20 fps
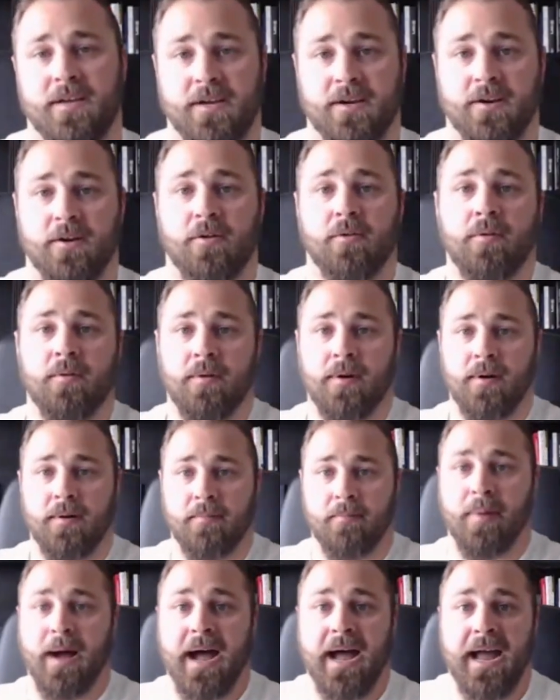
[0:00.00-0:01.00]
you know,
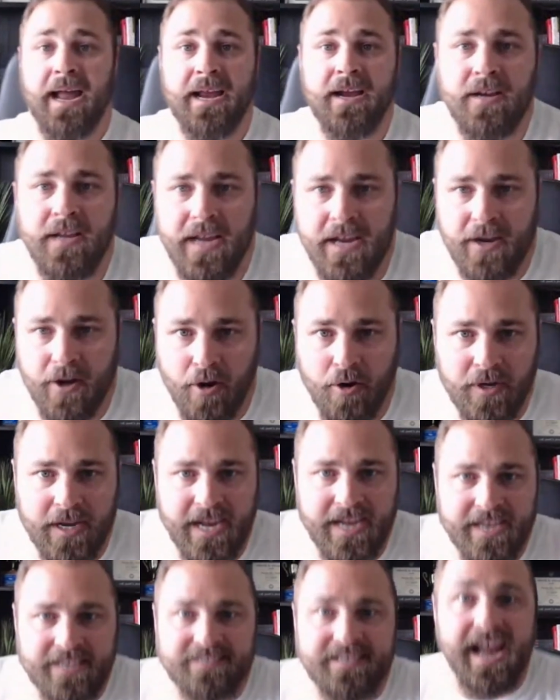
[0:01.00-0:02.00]
buy in our
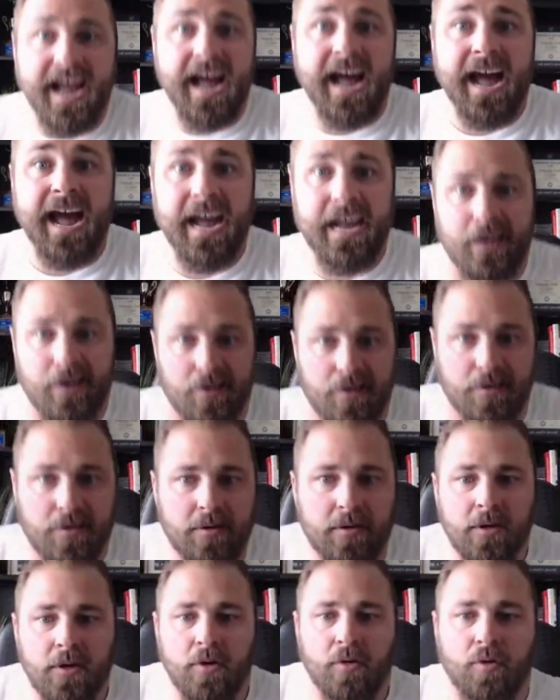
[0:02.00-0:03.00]
case,
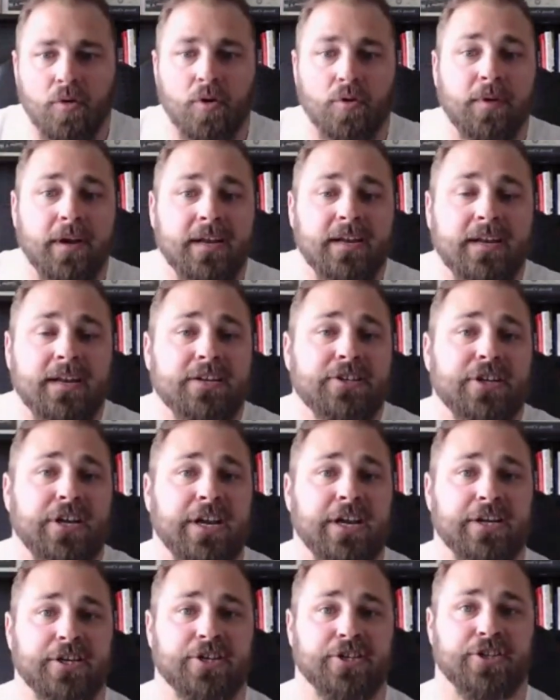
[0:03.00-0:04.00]
hire or ready to
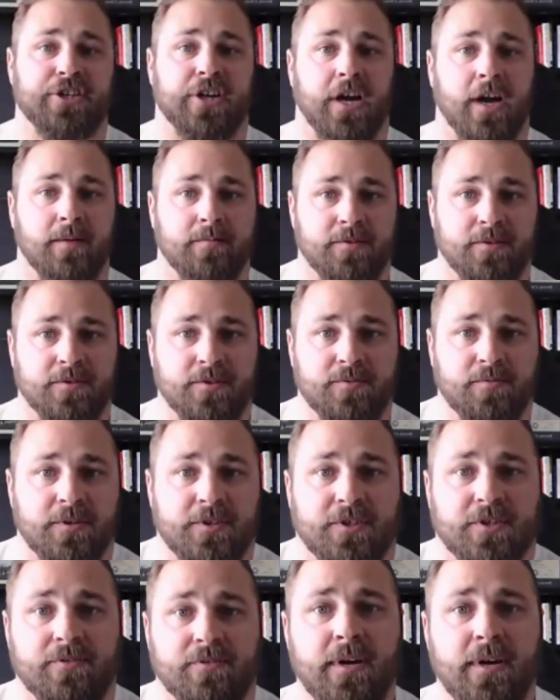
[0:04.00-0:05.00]
change jobs or
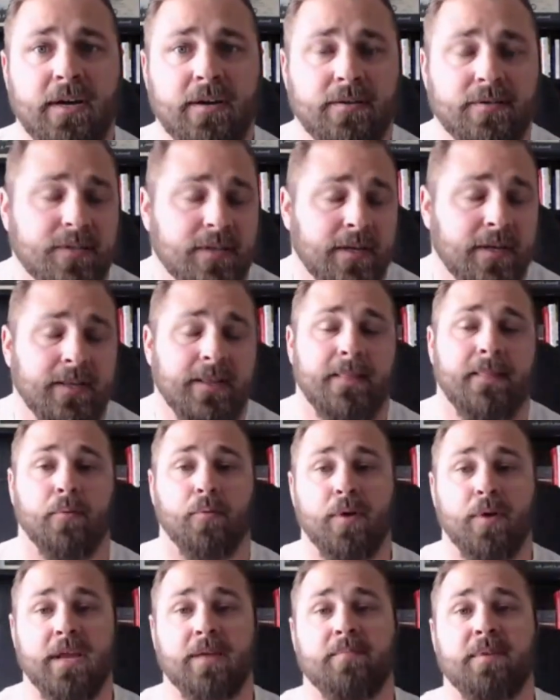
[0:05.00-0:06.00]
switch careers,
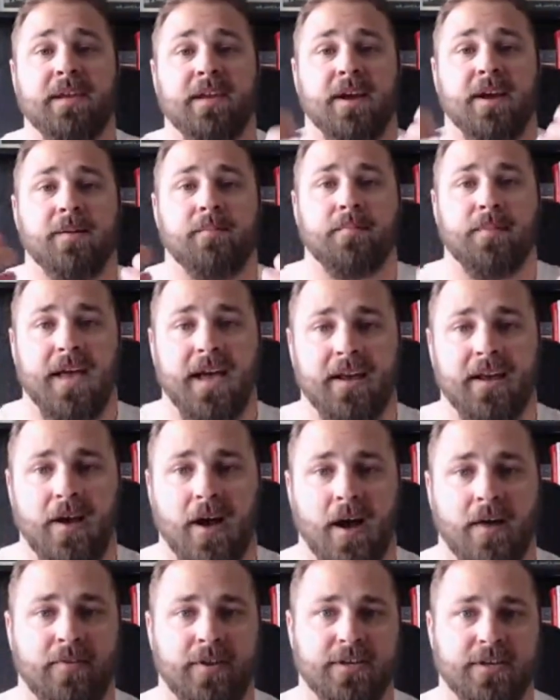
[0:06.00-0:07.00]
we become that
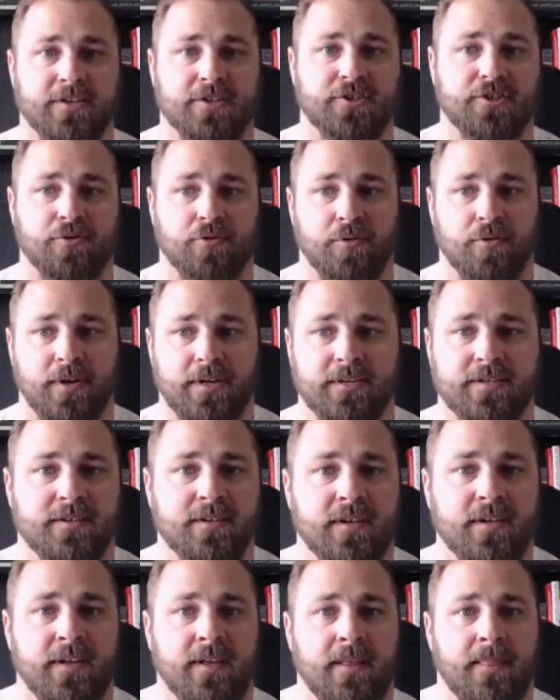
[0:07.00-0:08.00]
obvious
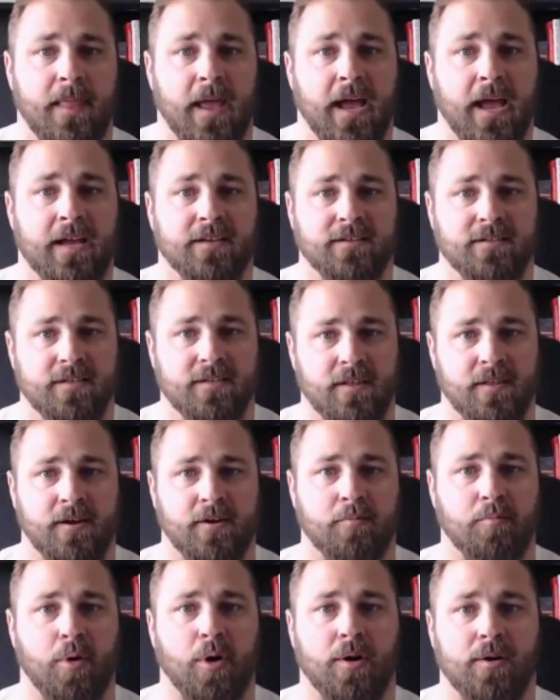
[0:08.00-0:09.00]
choice as
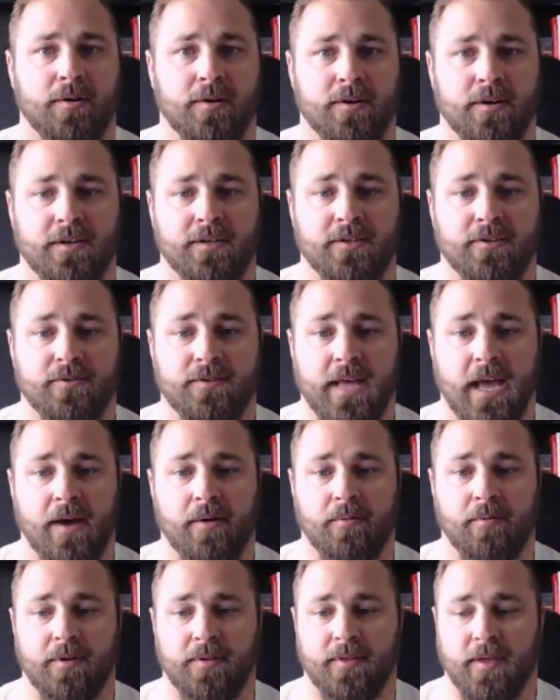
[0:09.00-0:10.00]
their partner to do
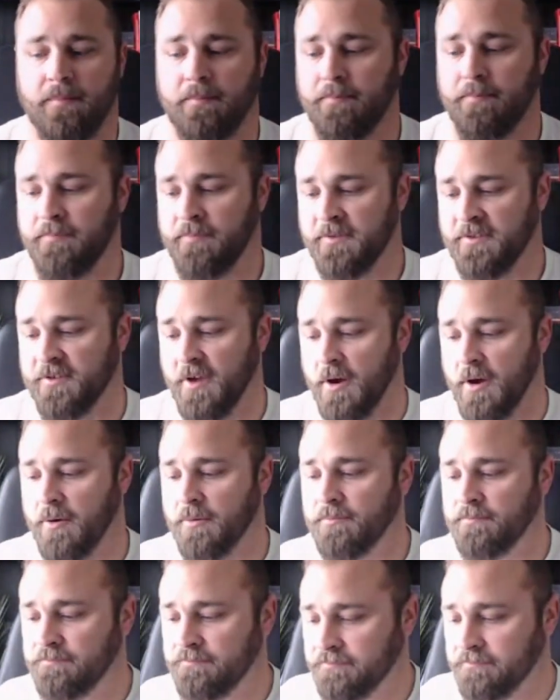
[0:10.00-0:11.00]
that with them.
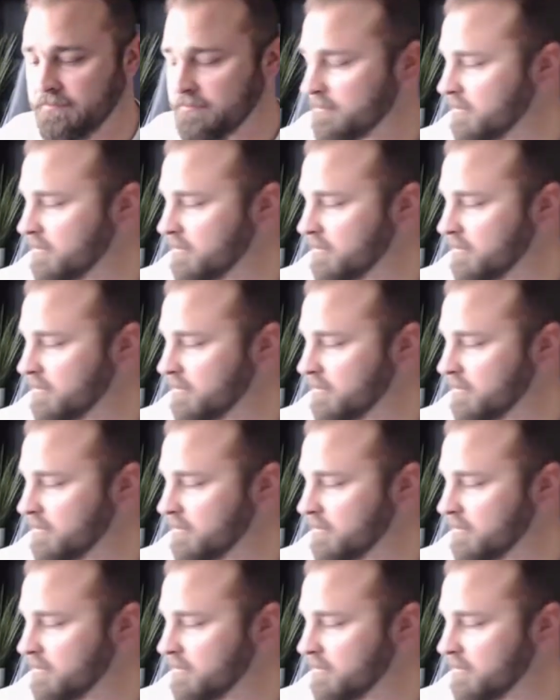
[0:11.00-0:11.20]
So